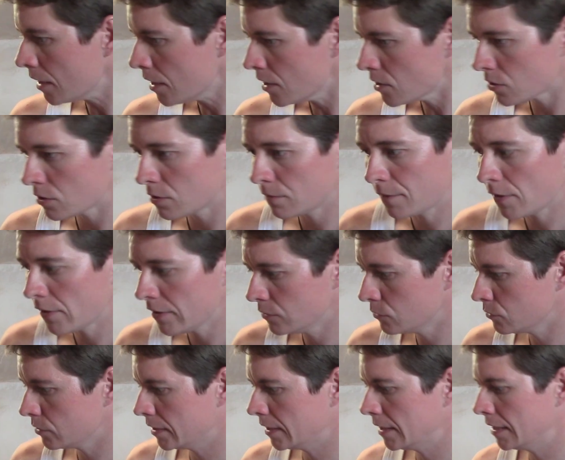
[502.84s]
So the
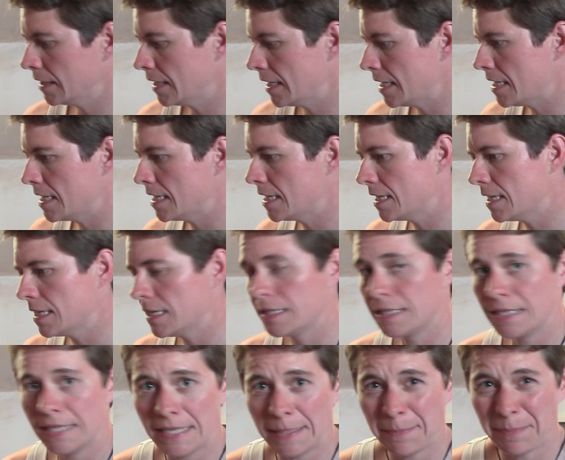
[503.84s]
final thing is
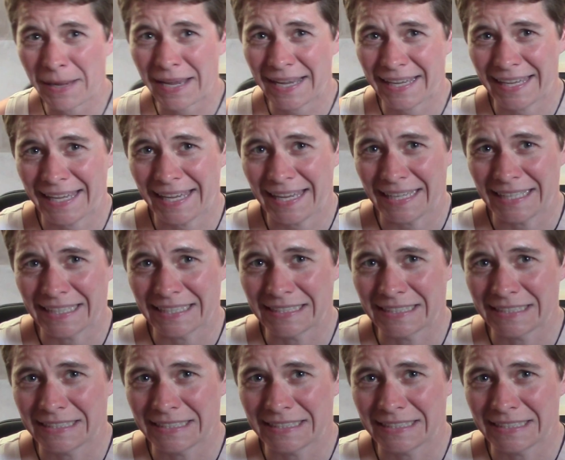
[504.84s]
the packing.